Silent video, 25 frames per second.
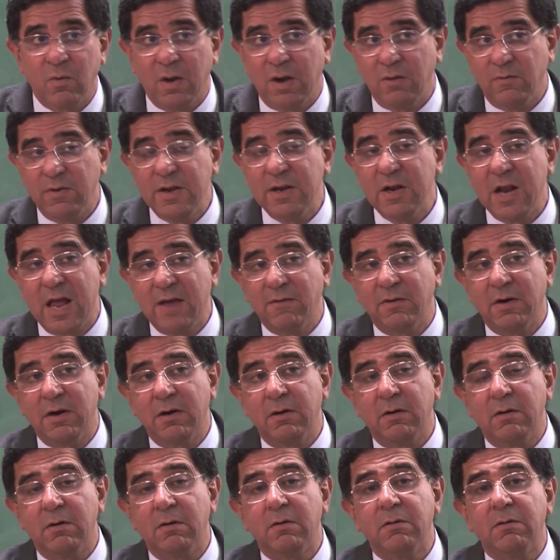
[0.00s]
Well, we
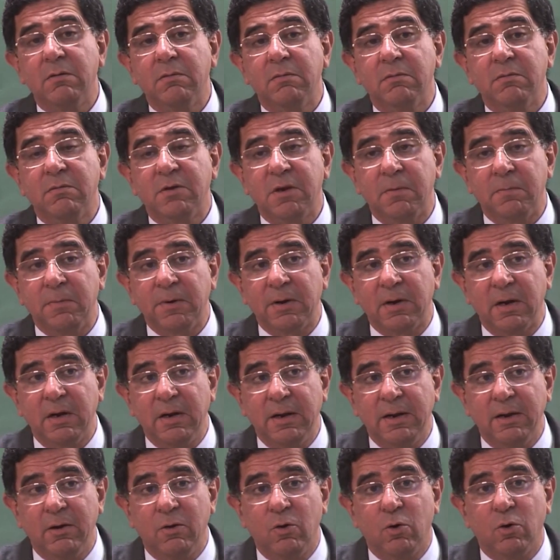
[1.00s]
never
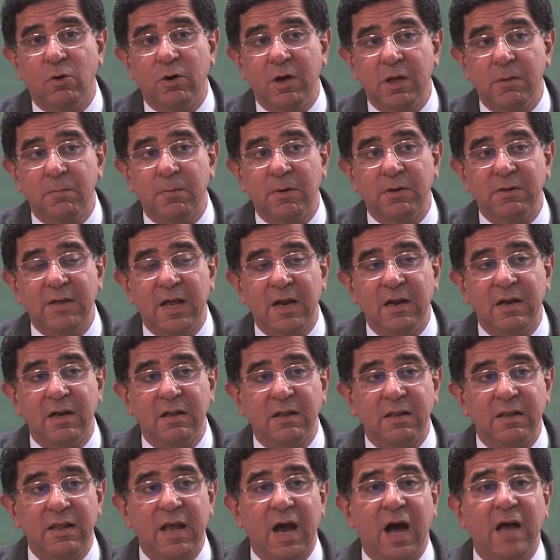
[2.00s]
typically go deeper
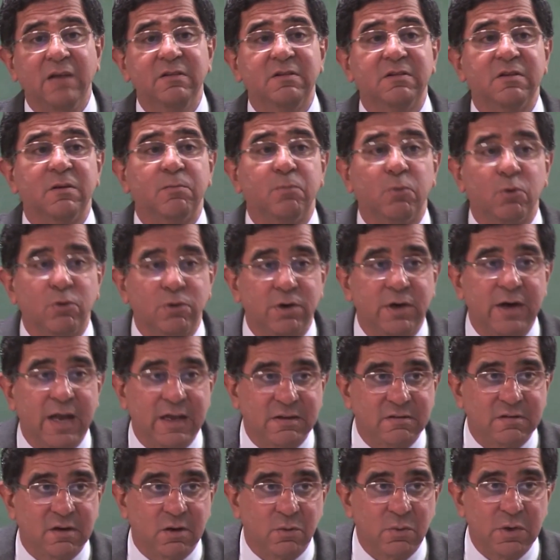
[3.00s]
than the unsupported
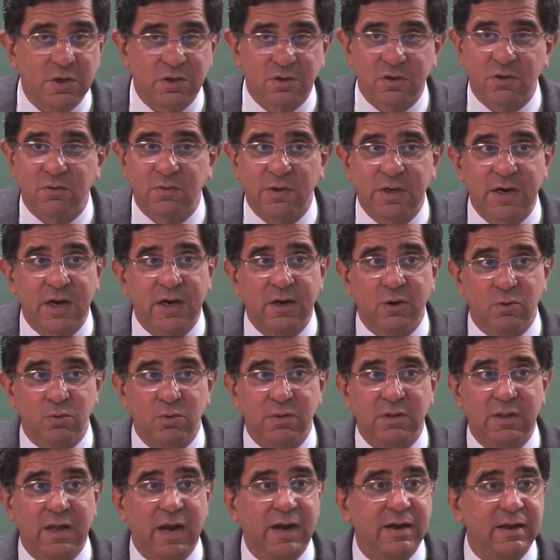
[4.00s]
excavation we can
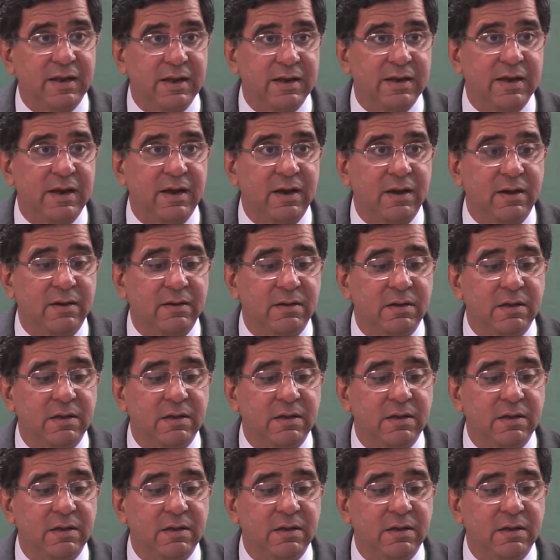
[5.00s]
do in that area.